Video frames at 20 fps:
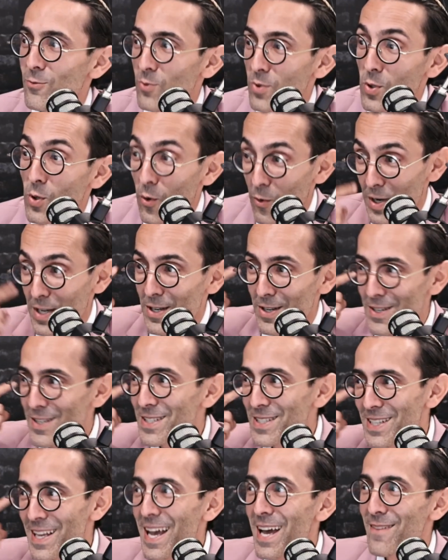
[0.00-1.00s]
You already
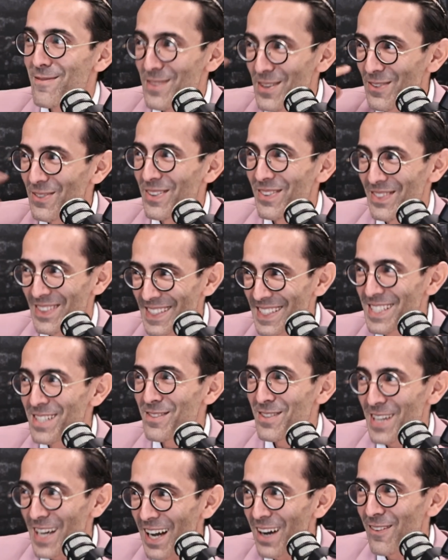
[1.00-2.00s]
understand me from. You see,
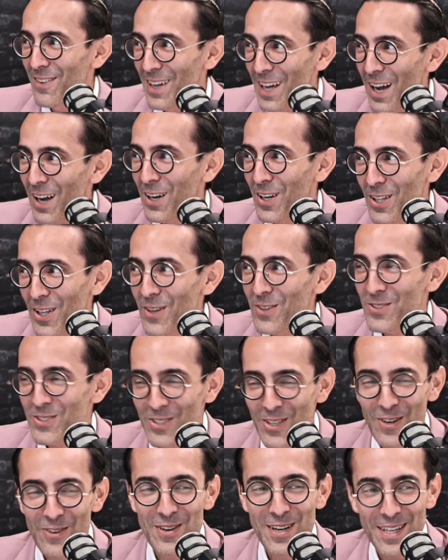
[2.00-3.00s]
we got close.
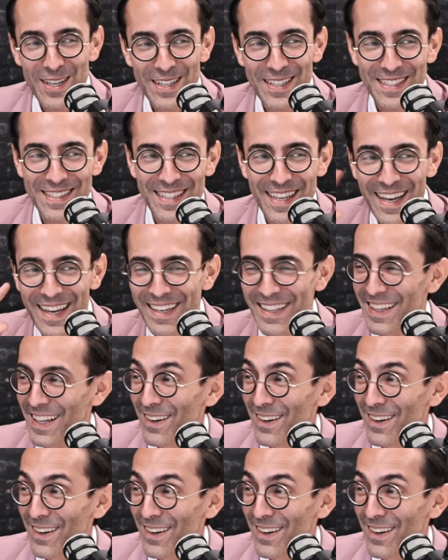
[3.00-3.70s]
You're already understanding